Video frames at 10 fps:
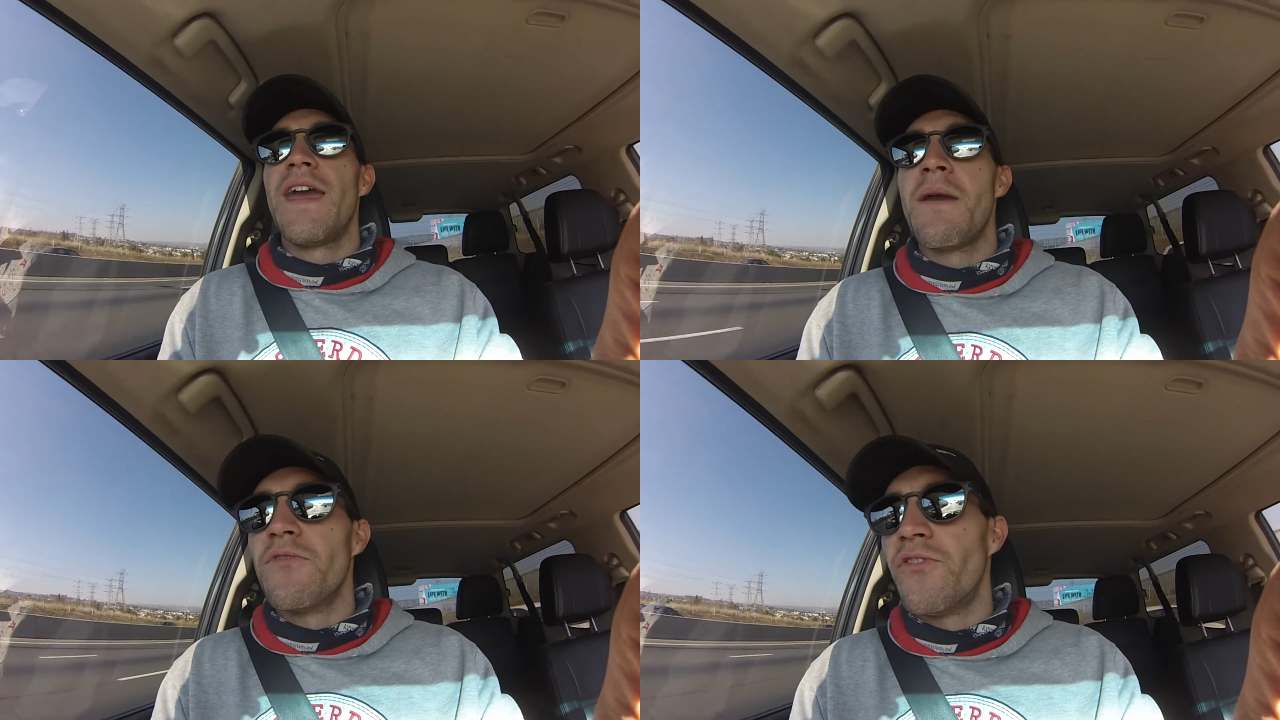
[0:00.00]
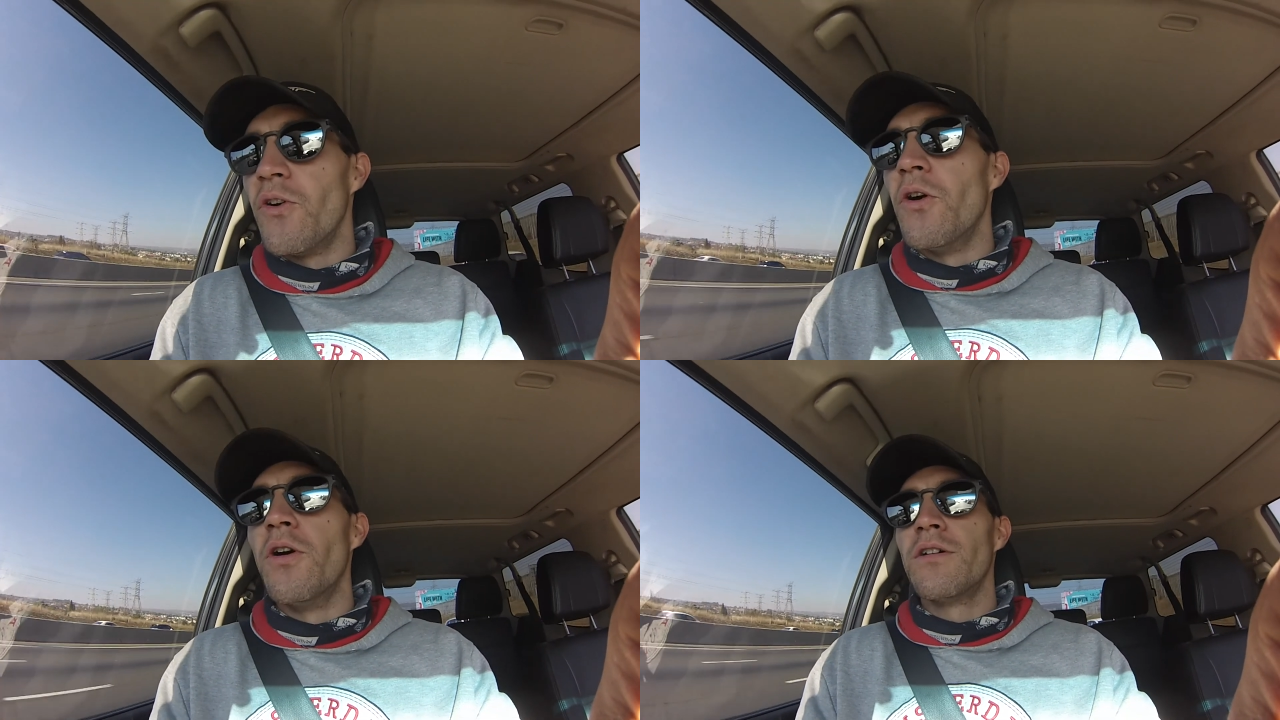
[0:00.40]

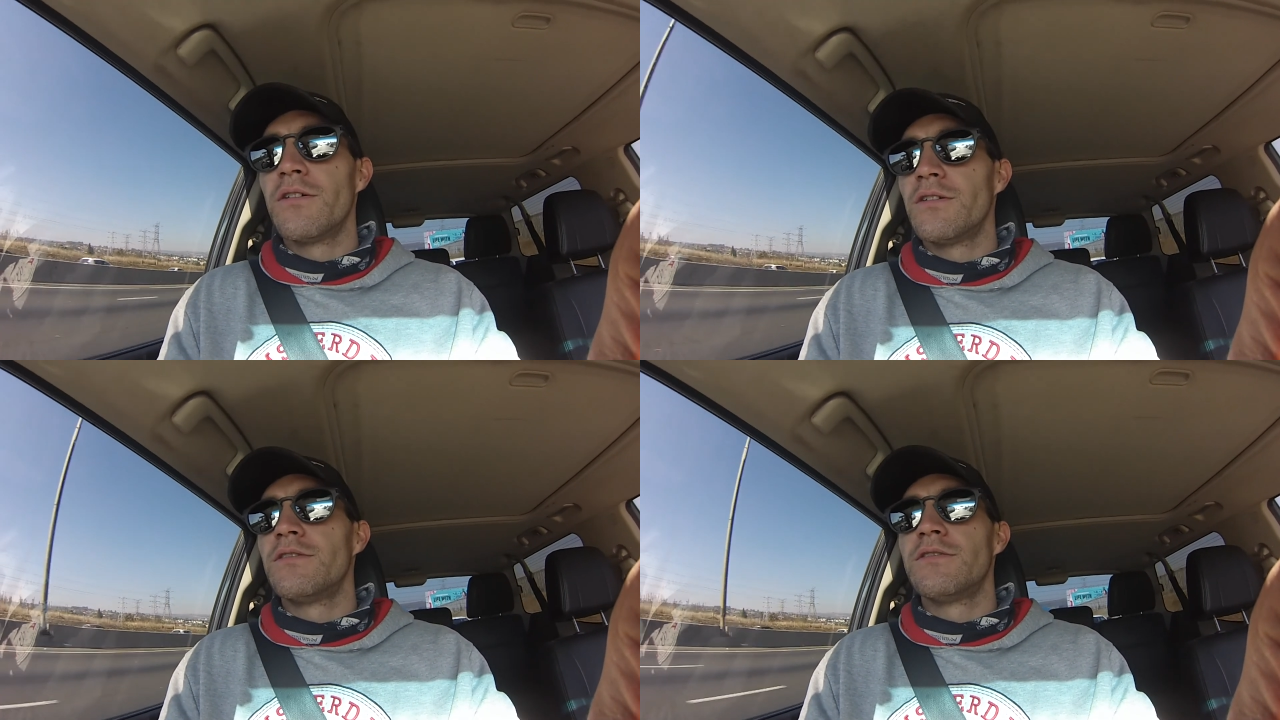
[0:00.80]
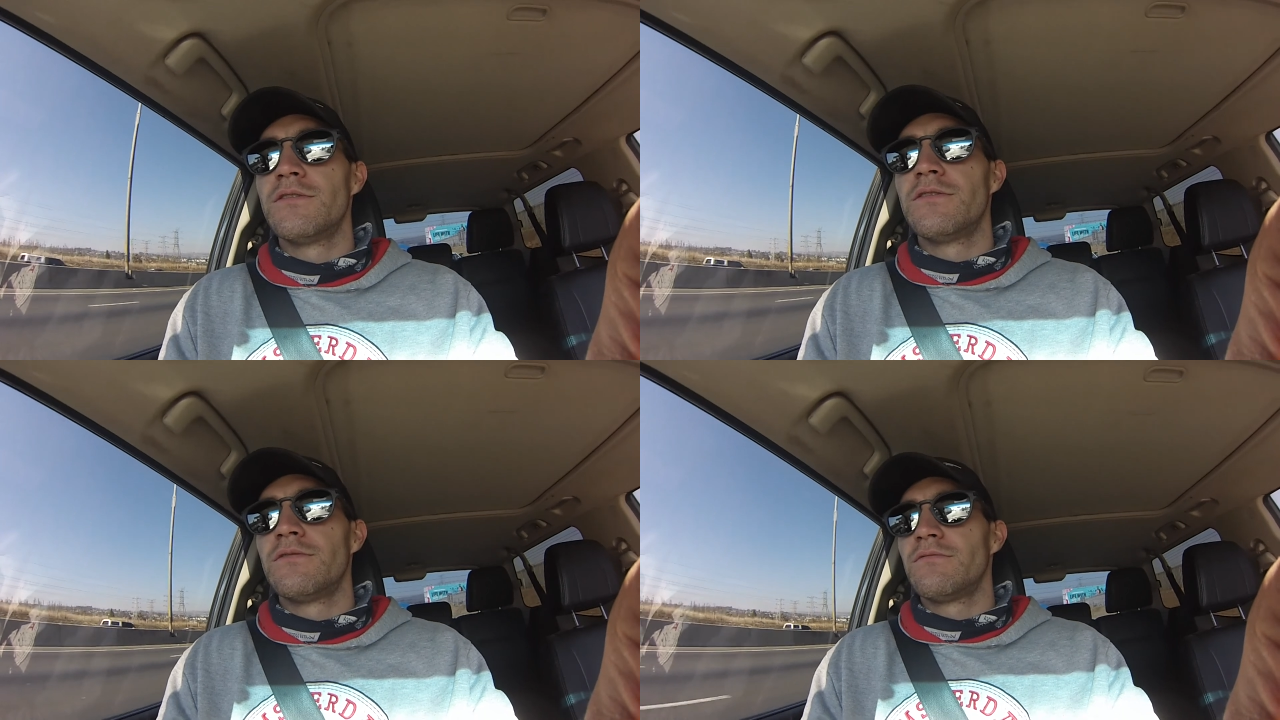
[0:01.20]

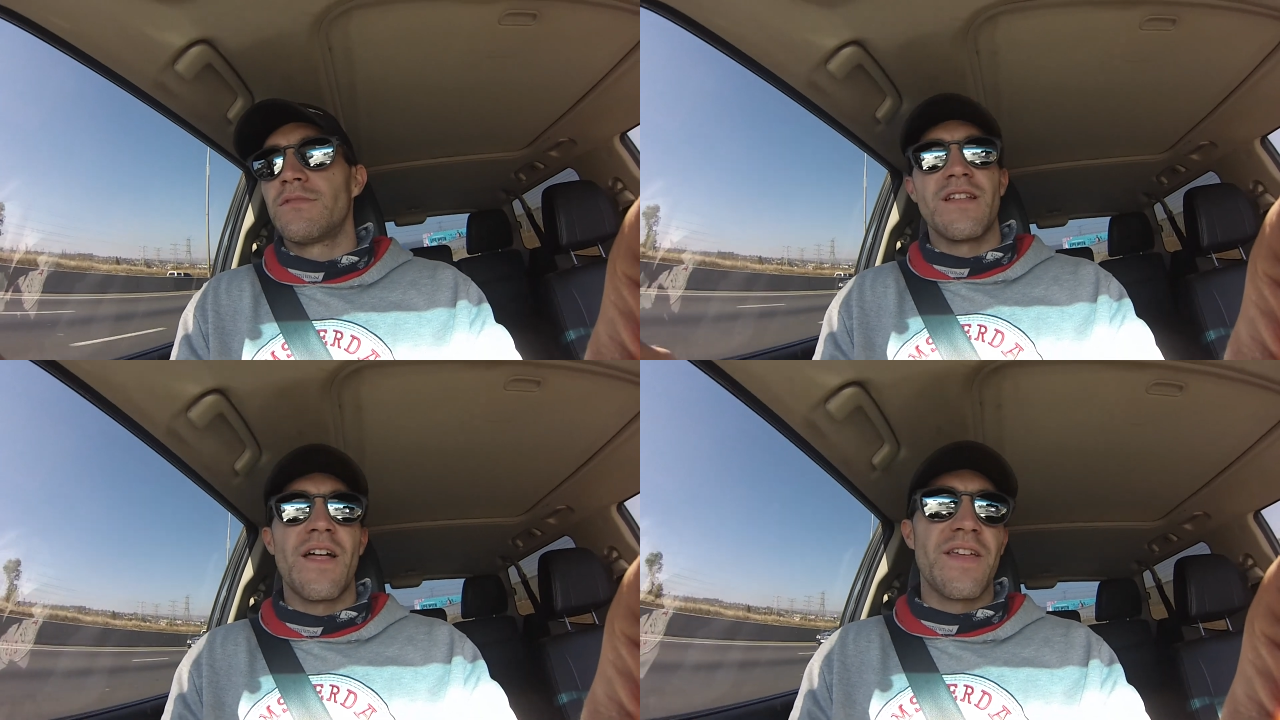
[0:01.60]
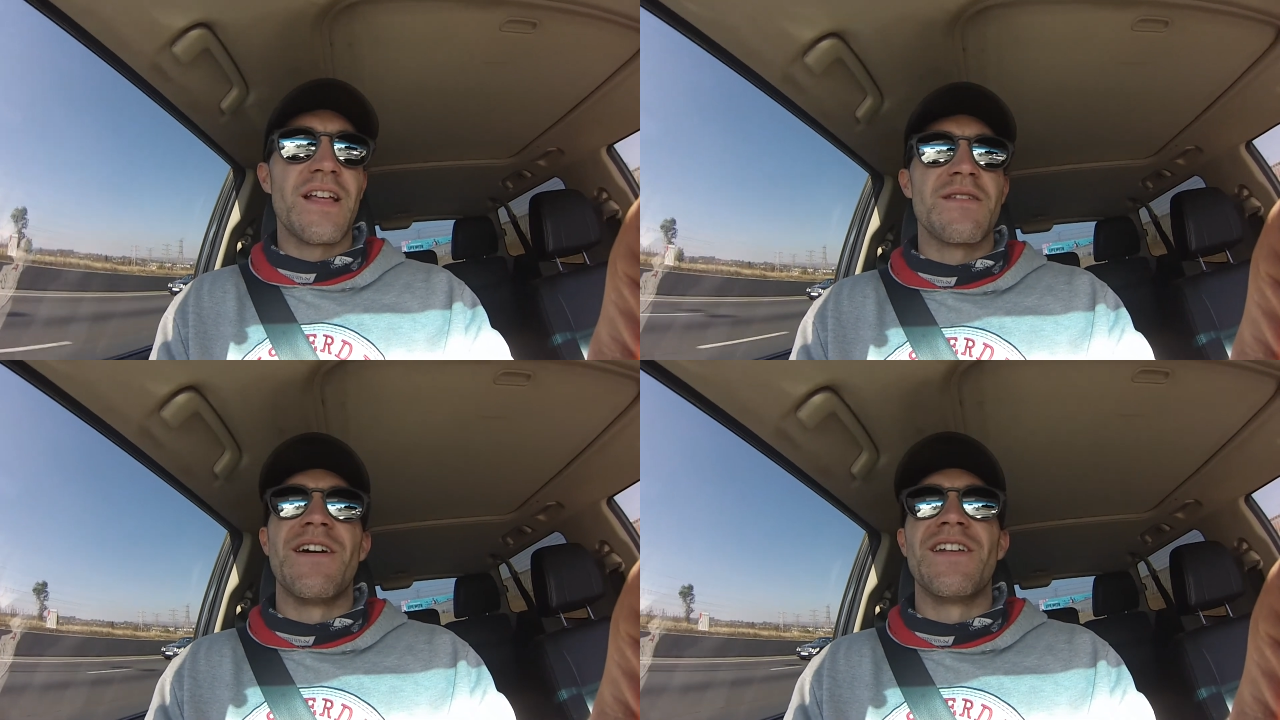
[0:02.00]
M4, and I think
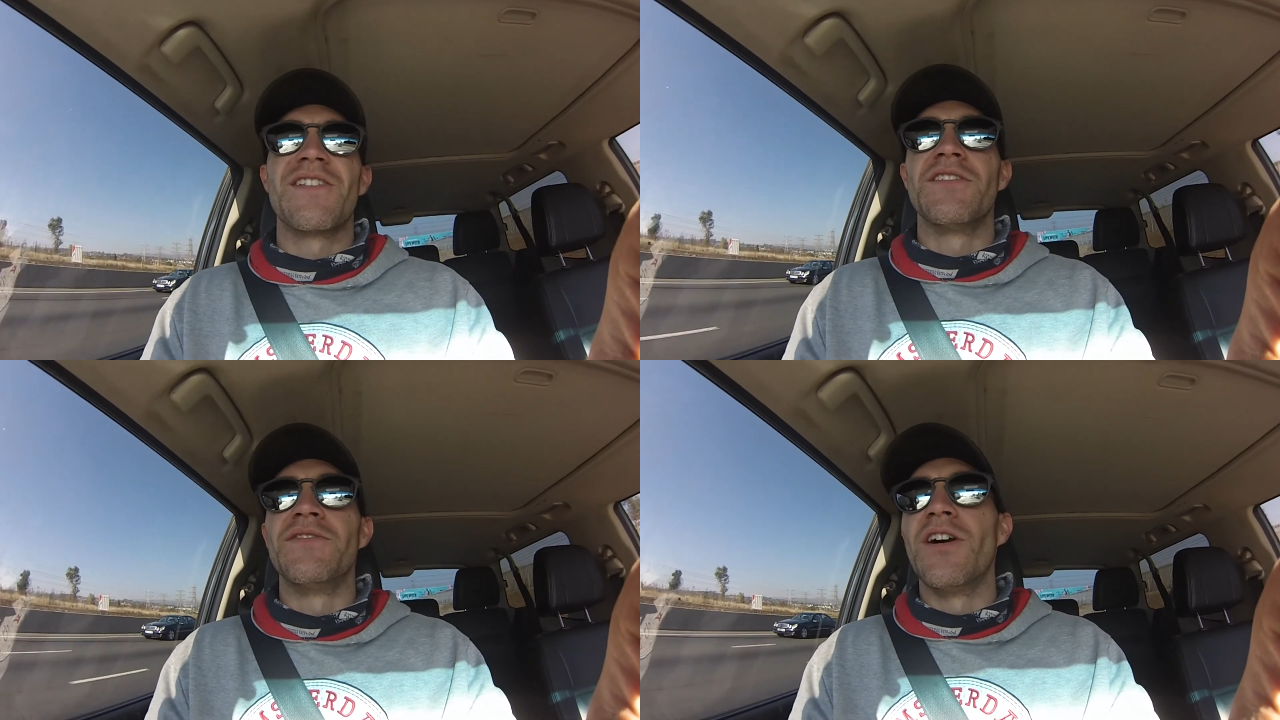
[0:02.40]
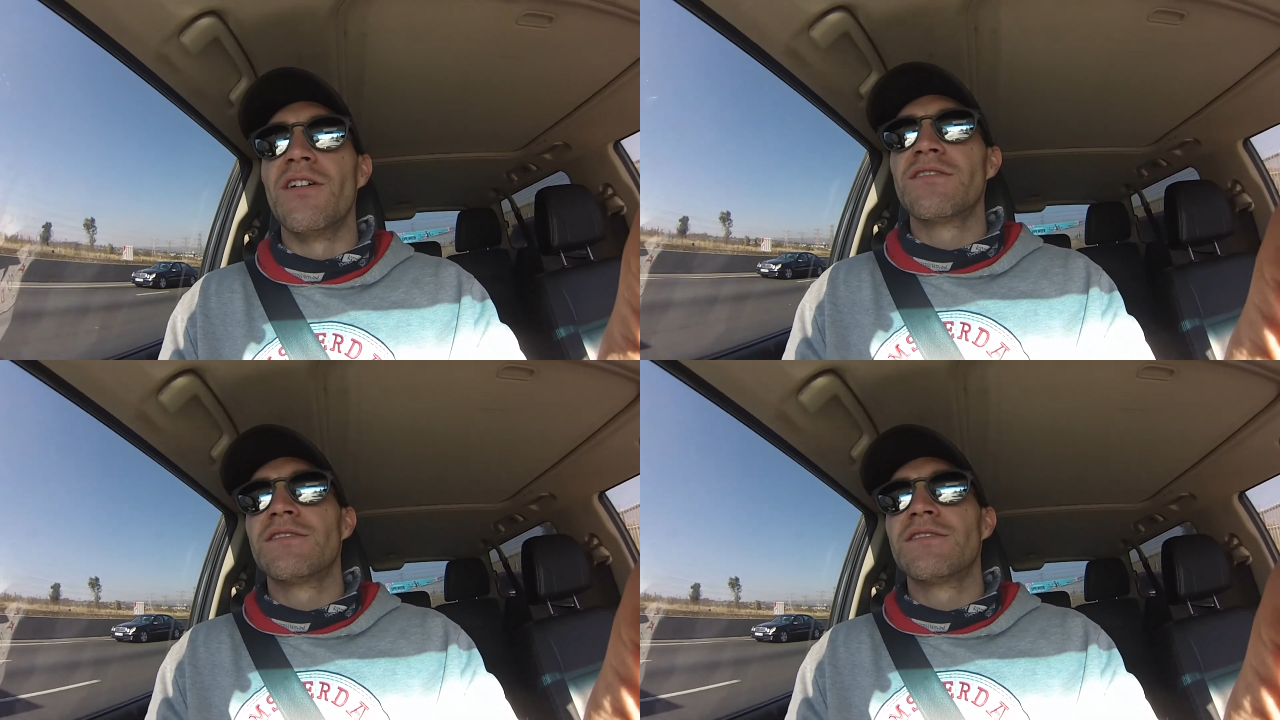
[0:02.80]
that's about it so far.